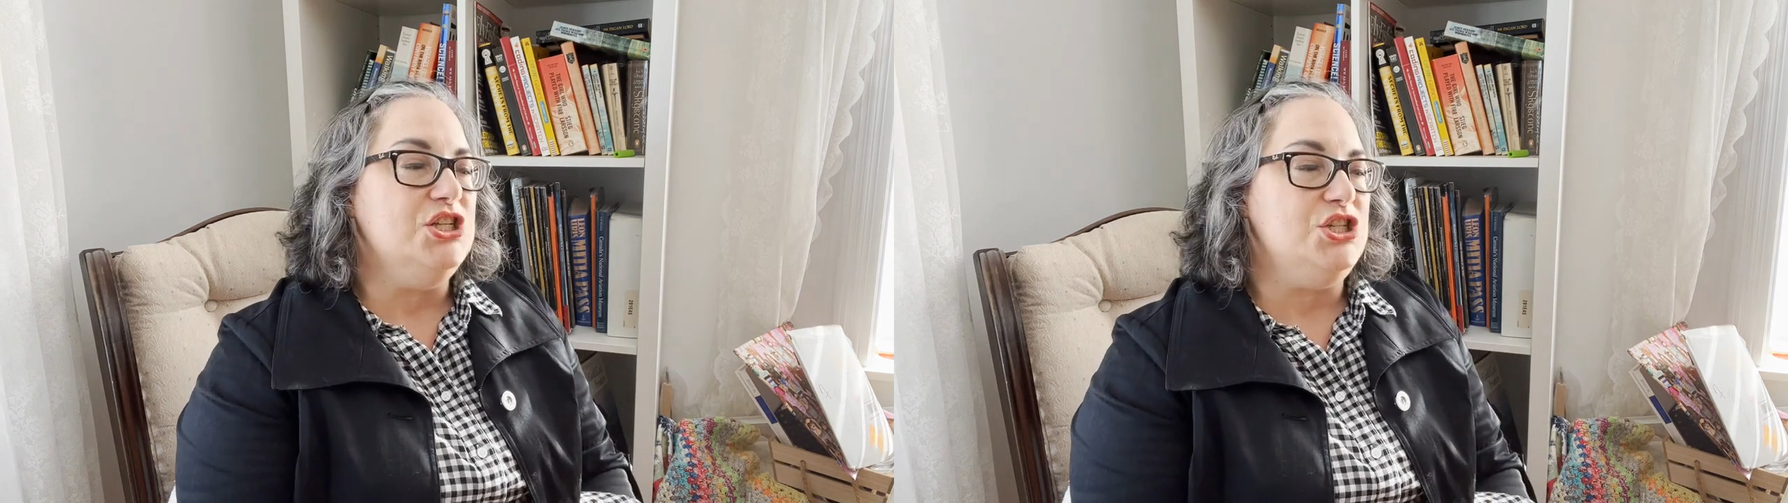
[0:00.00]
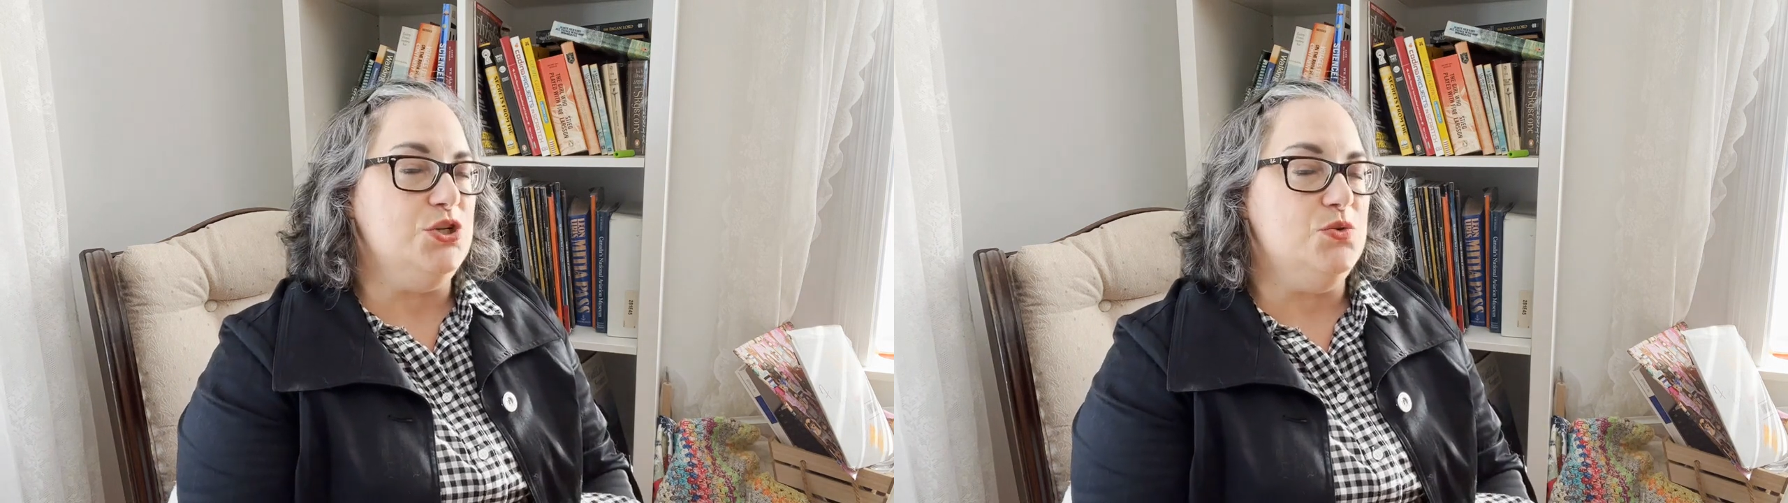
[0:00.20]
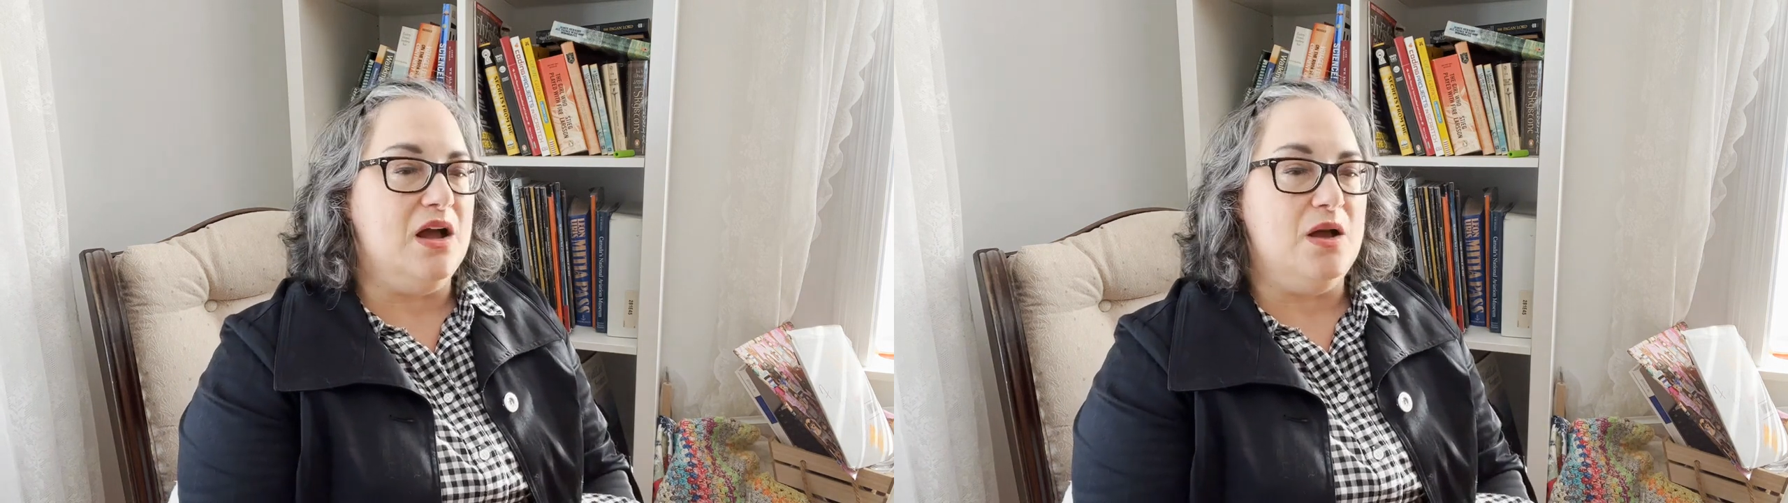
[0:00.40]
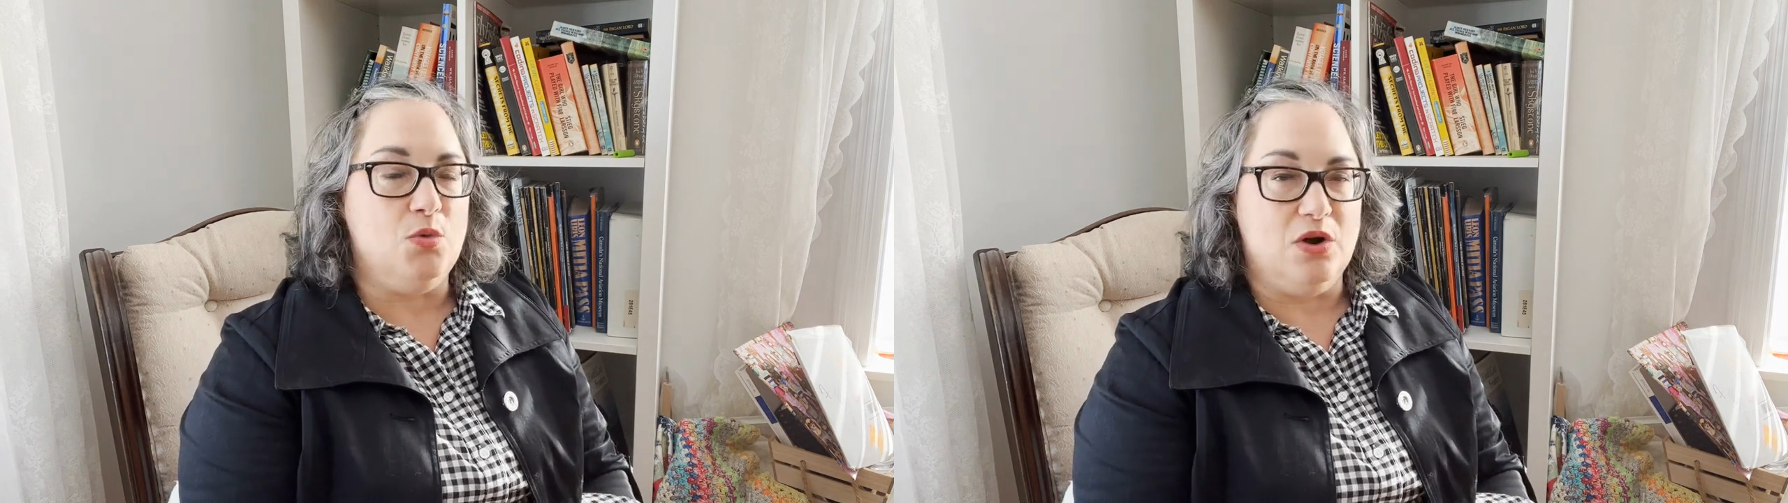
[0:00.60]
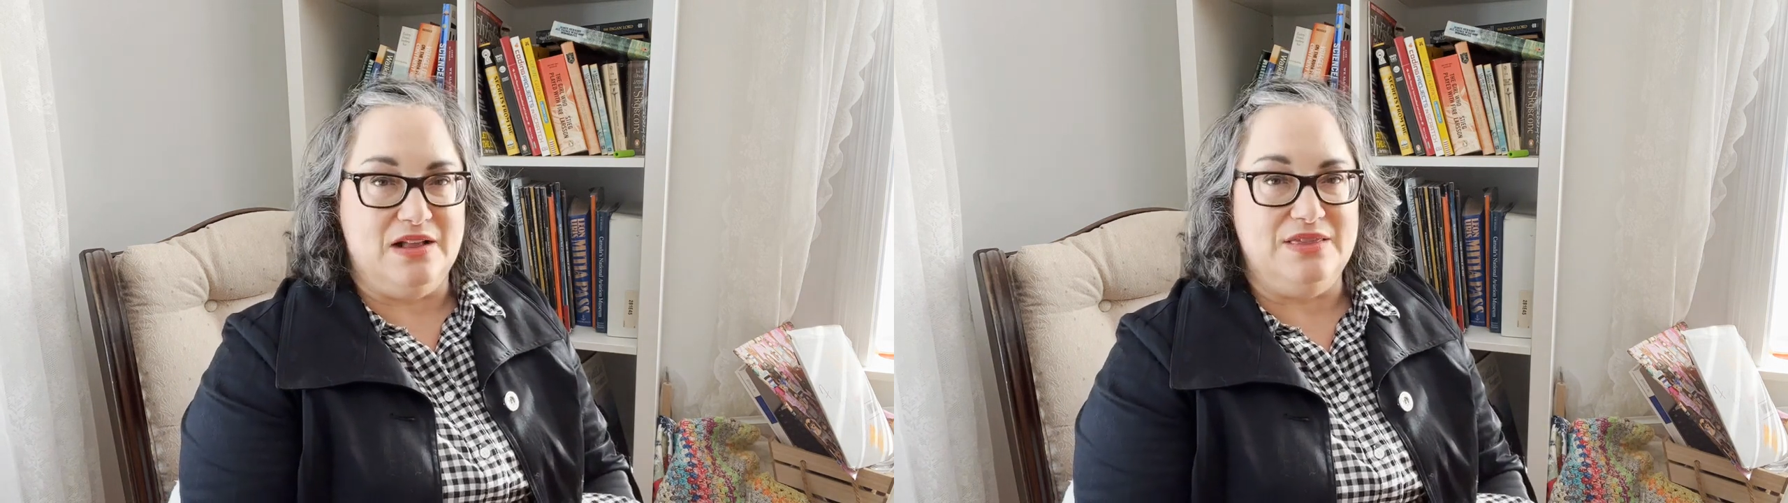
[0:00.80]
to
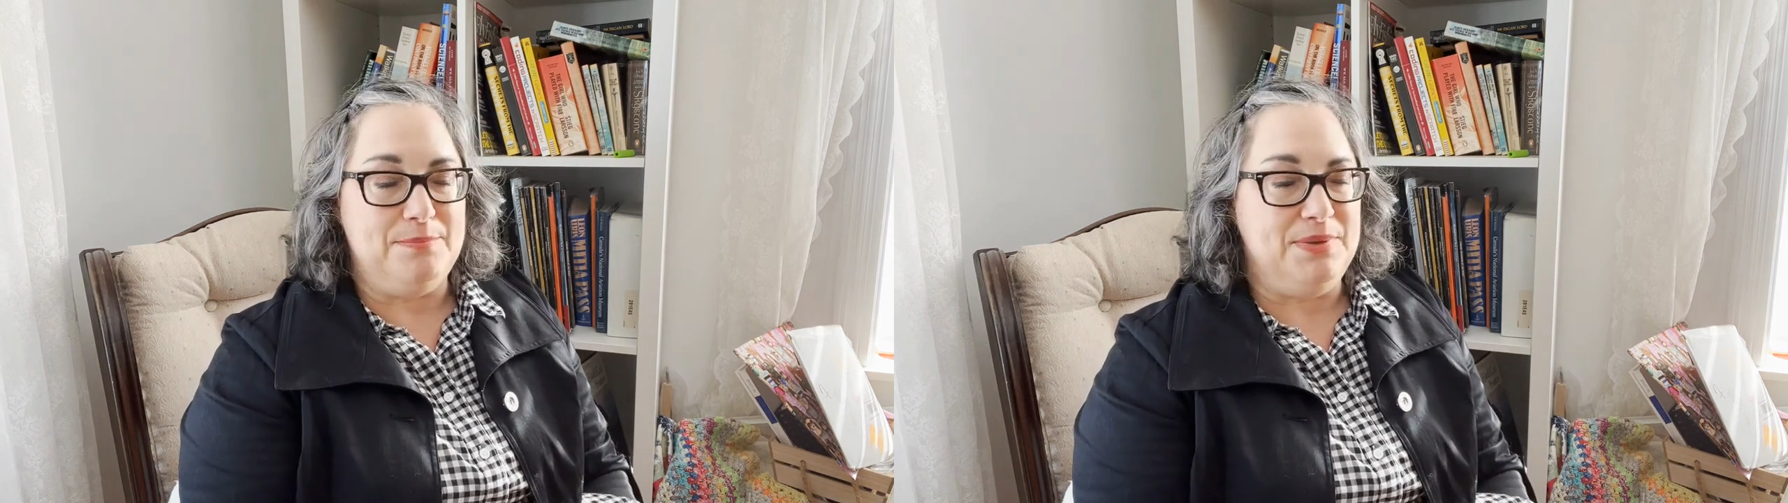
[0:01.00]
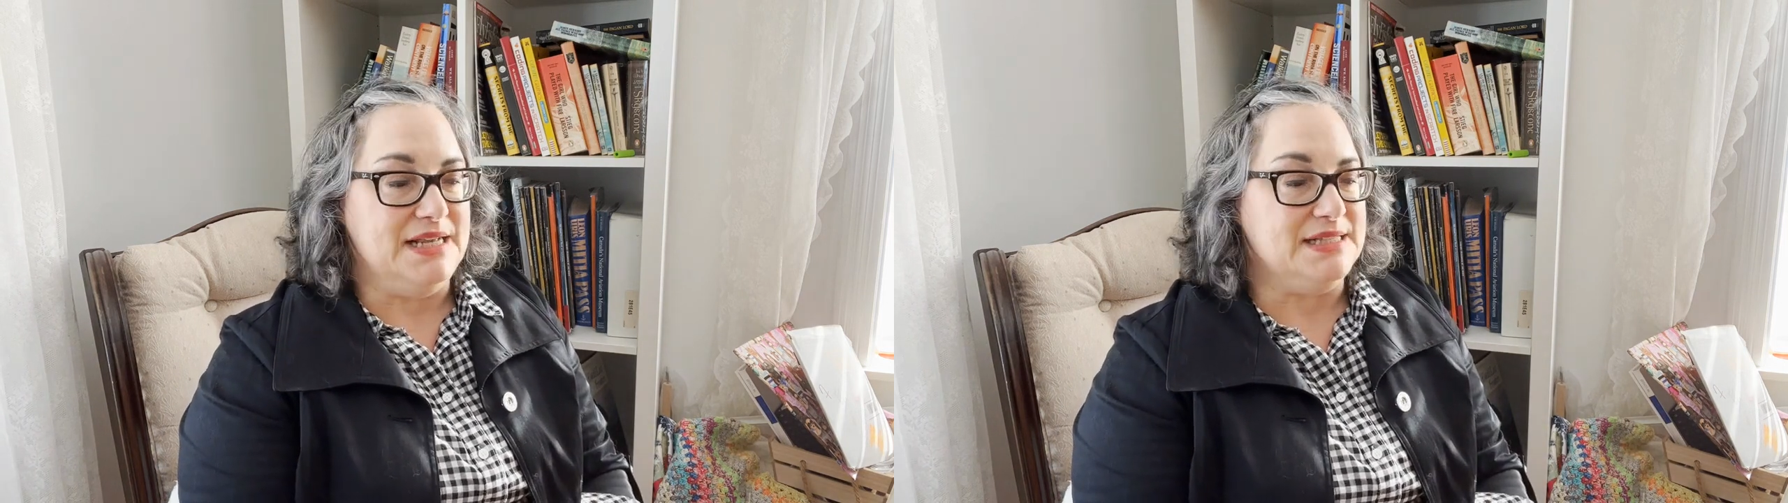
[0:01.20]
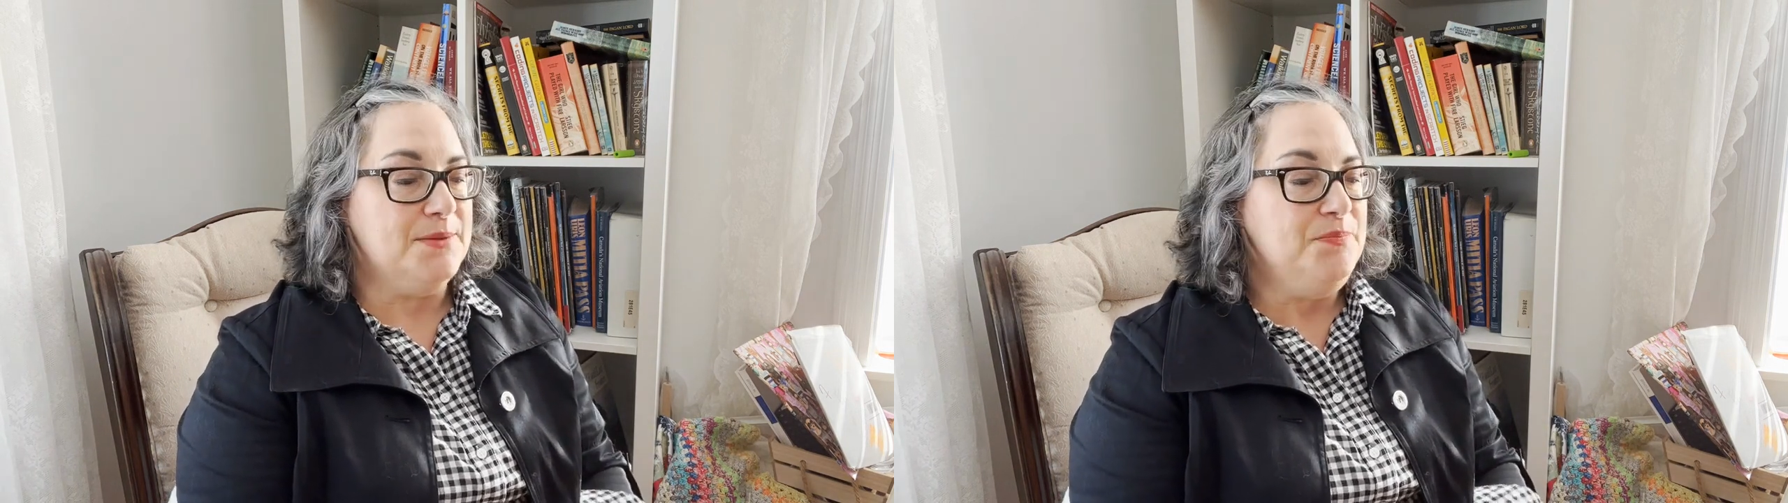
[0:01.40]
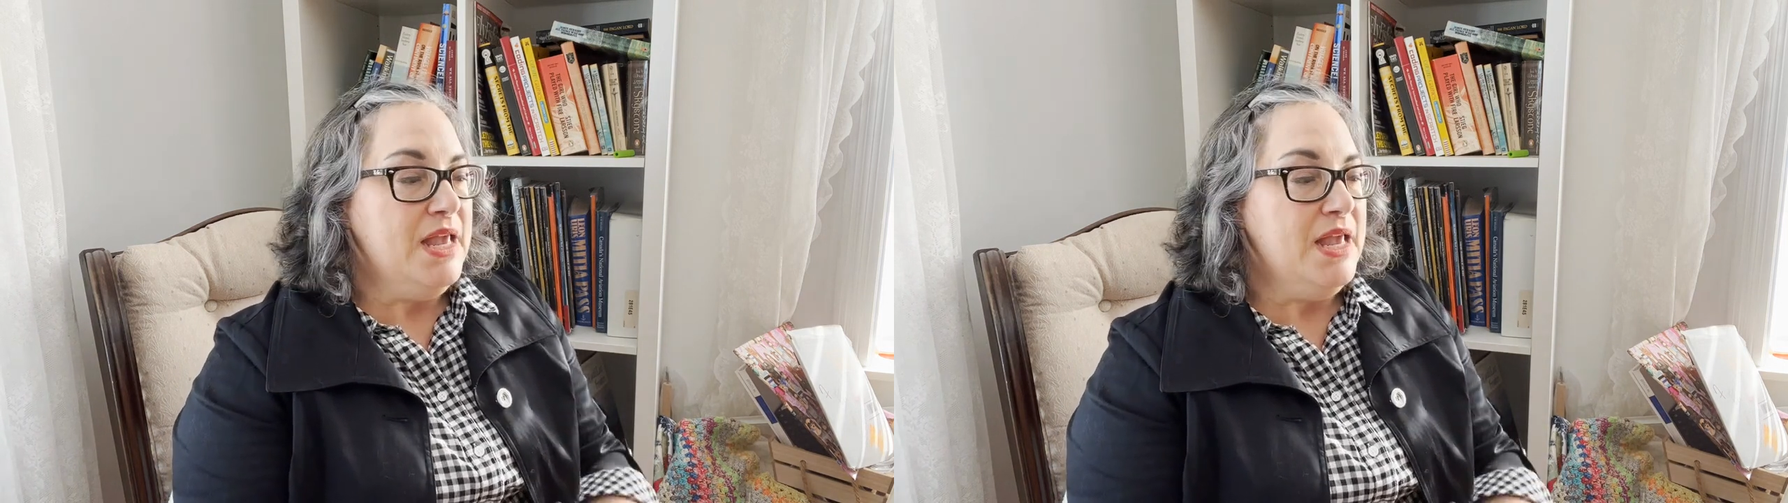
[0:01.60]
work on that piece.